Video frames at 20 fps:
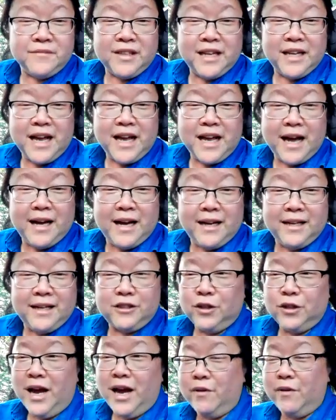And to
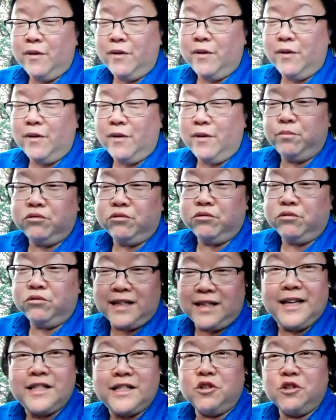have a product that
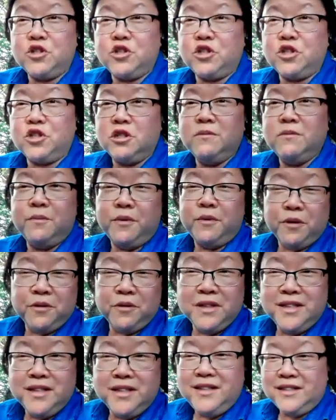is consumable,
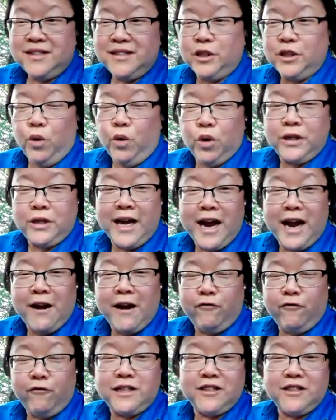that you order
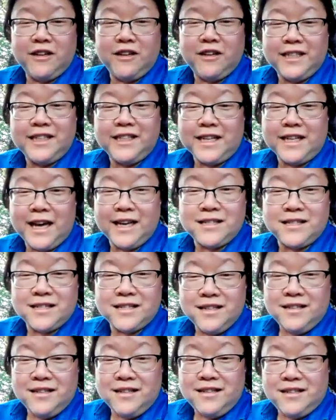every 30 days,
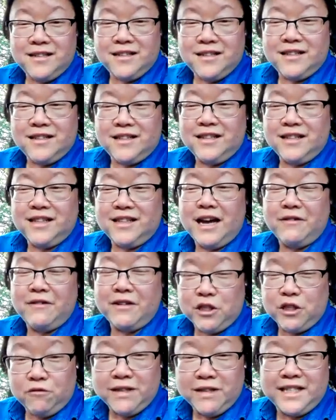there is your
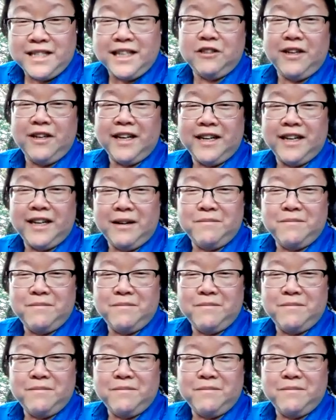residual income.